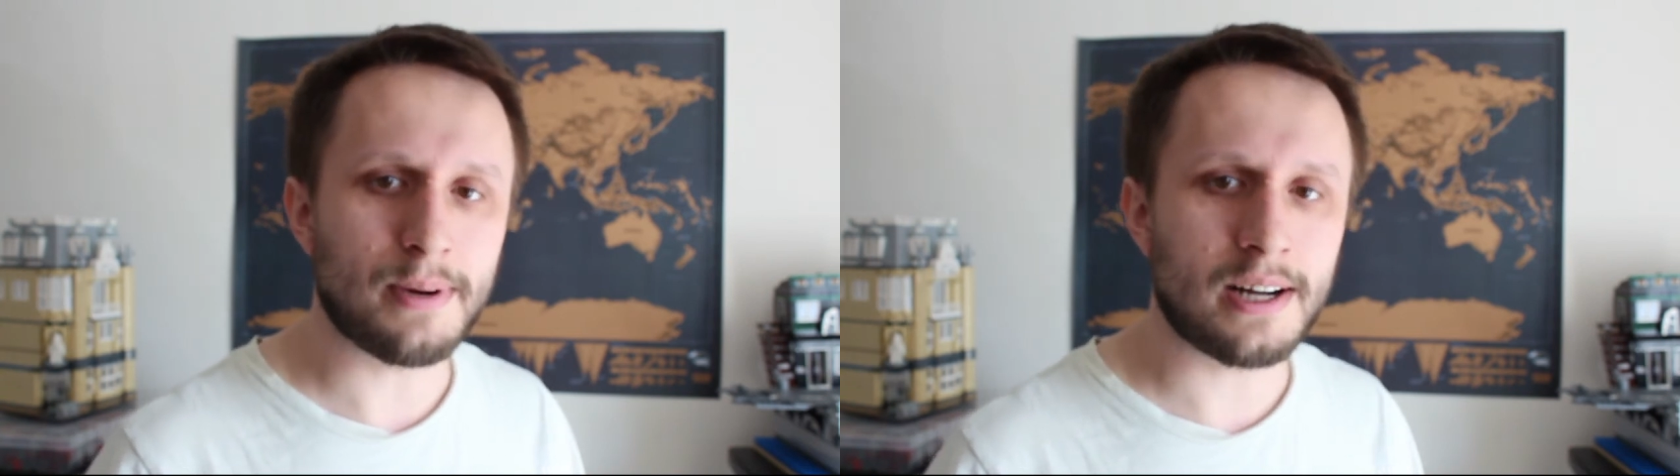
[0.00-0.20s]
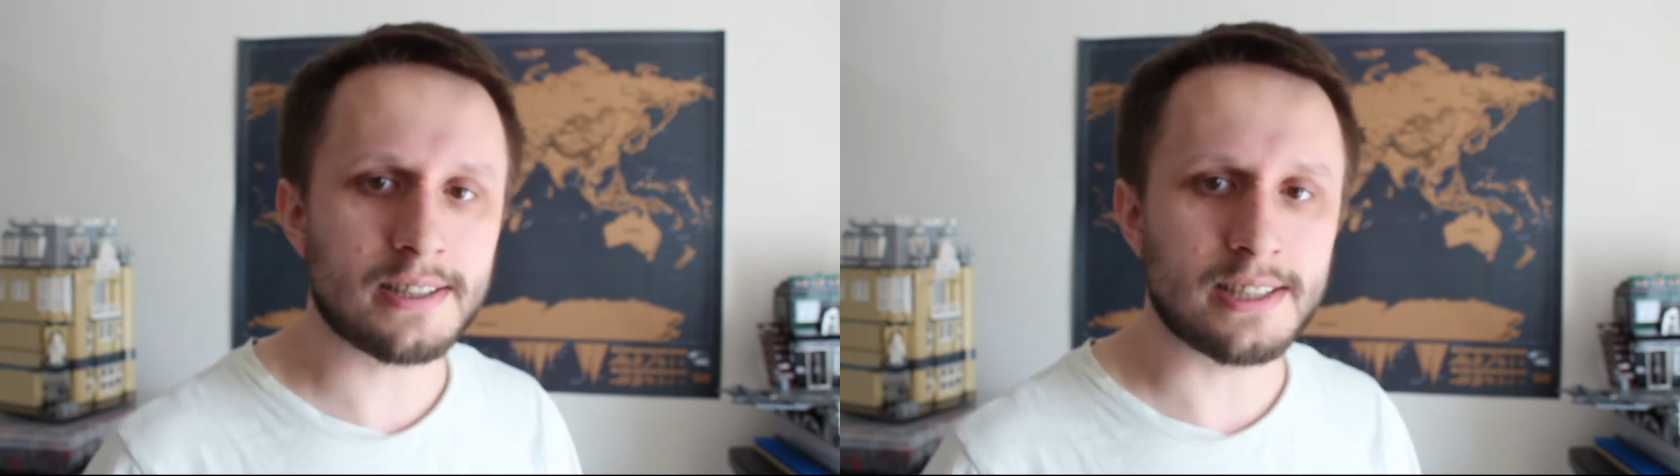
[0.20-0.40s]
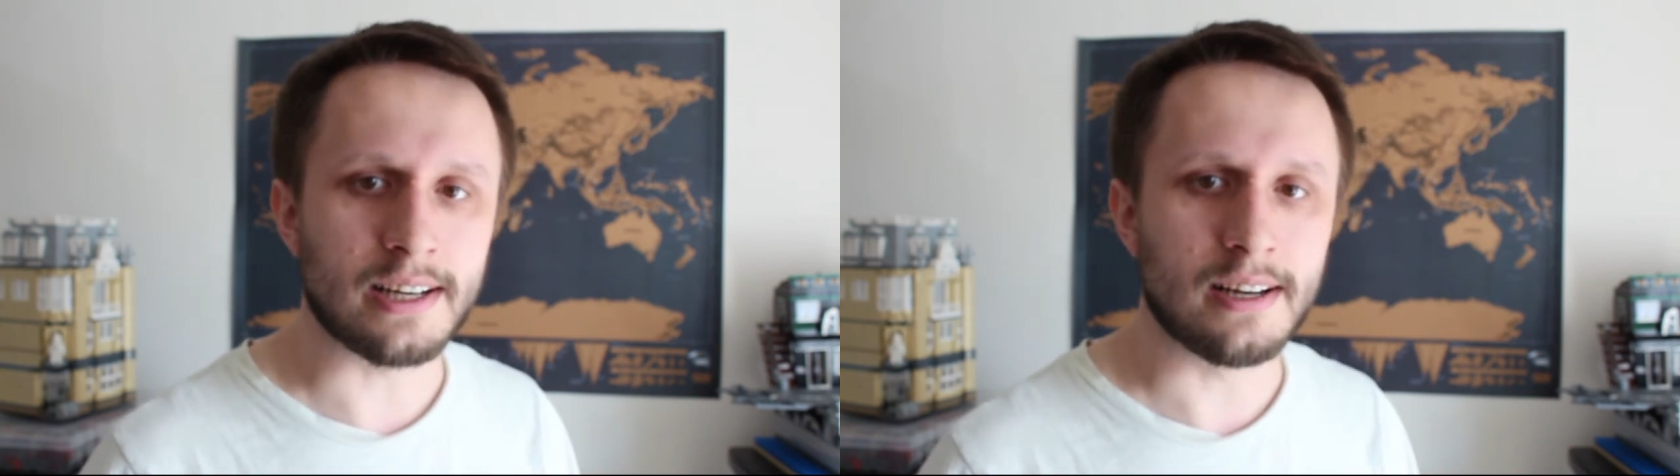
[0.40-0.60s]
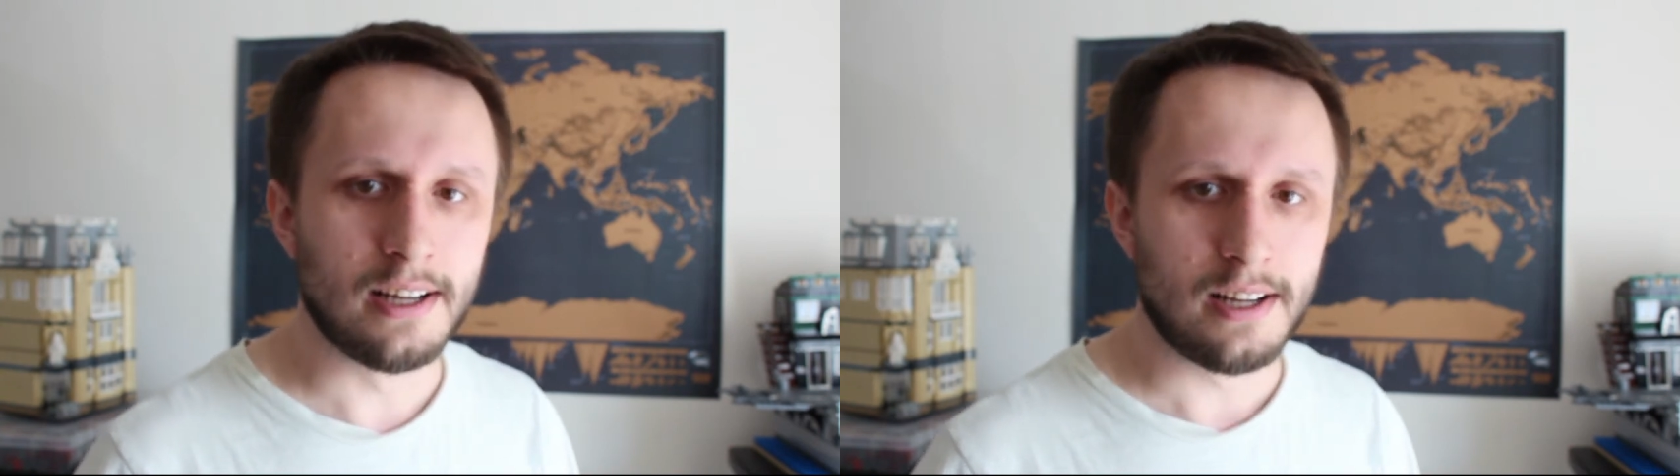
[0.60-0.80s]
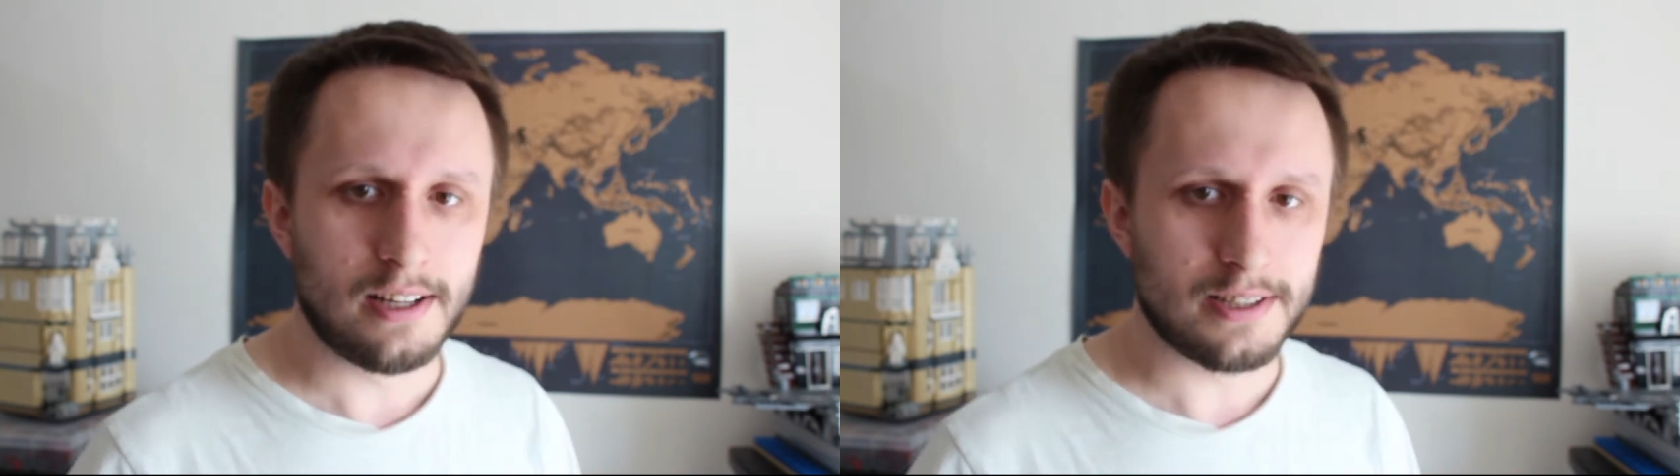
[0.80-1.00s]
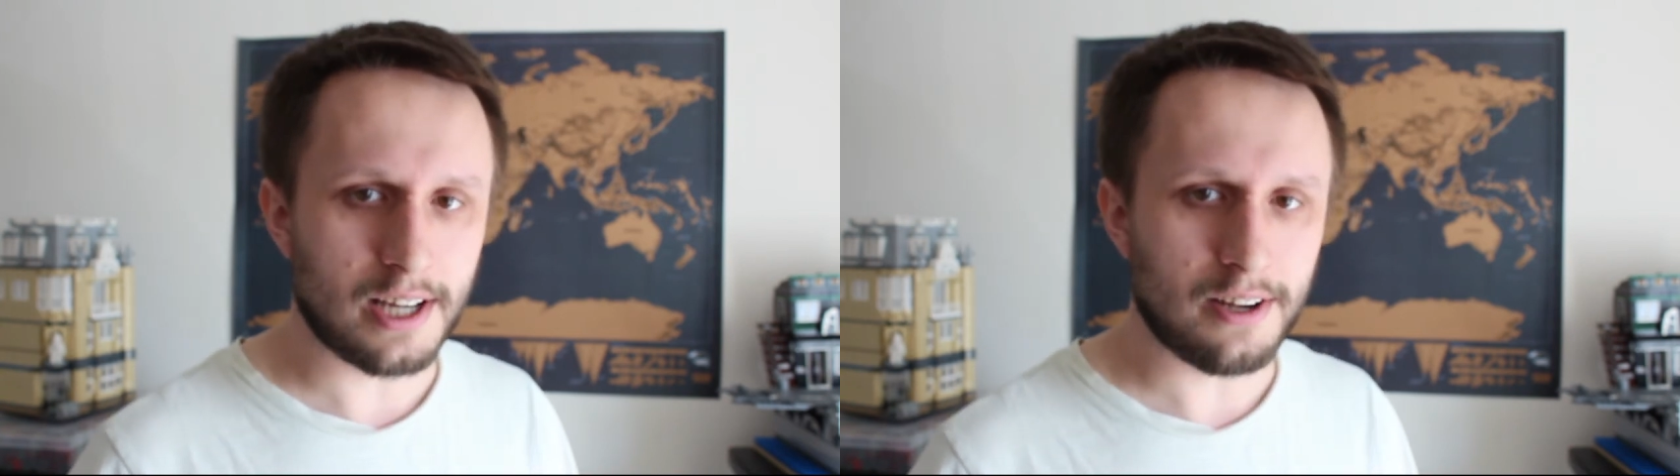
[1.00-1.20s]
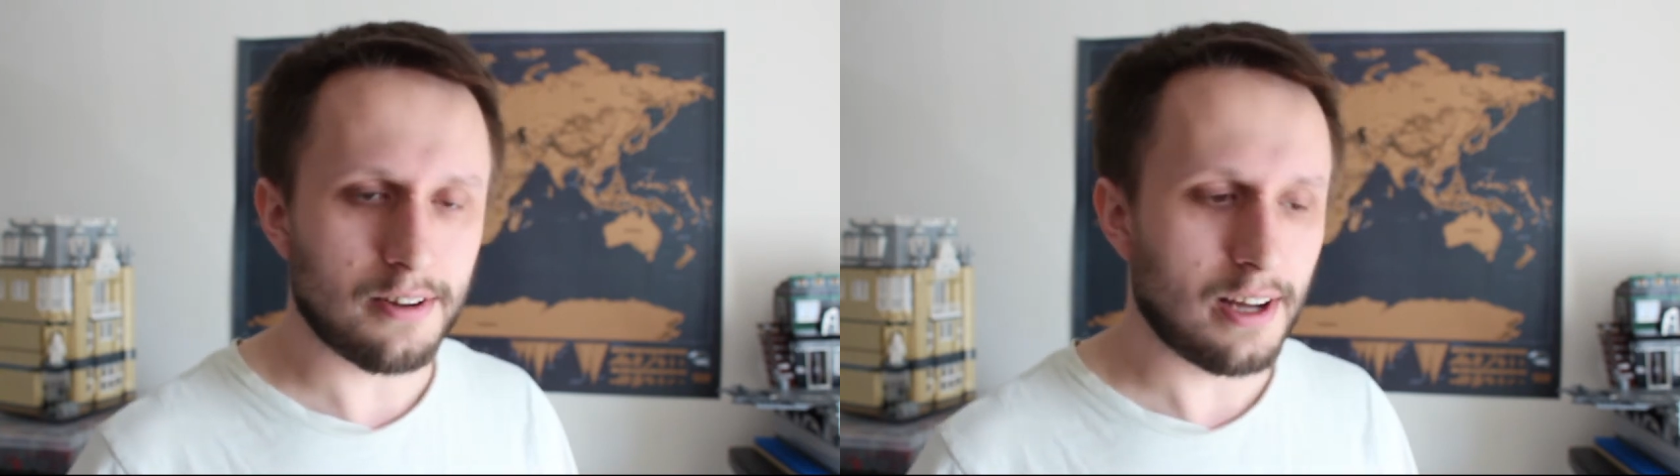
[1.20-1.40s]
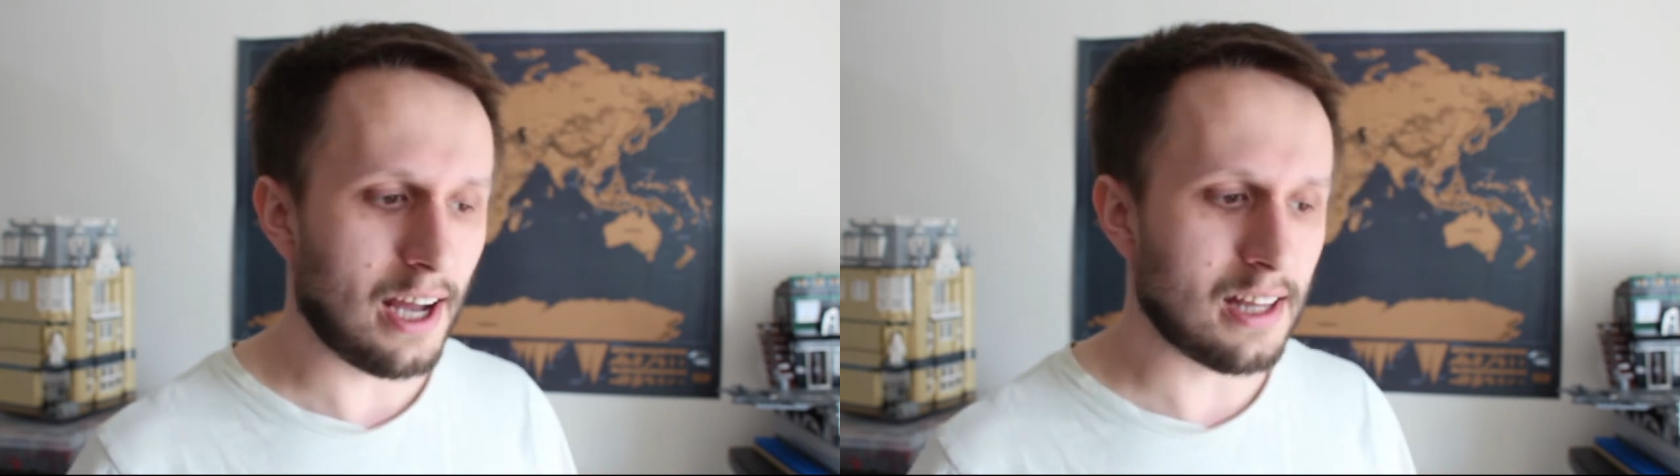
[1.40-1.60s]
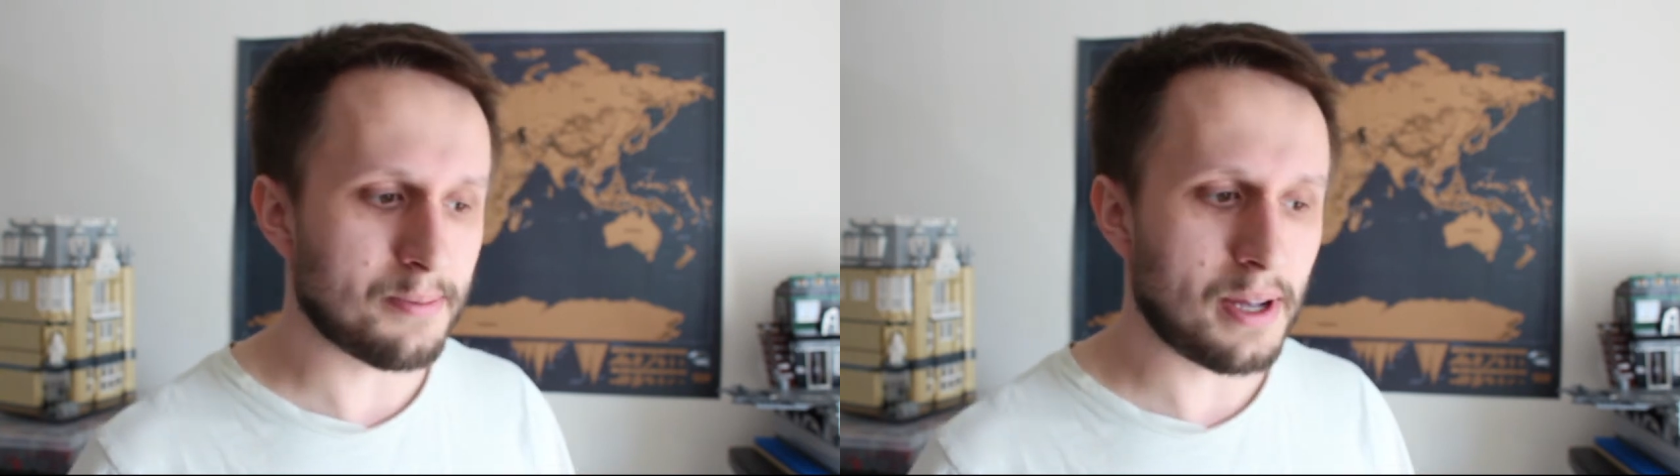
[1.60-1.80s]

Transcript: part in. So at the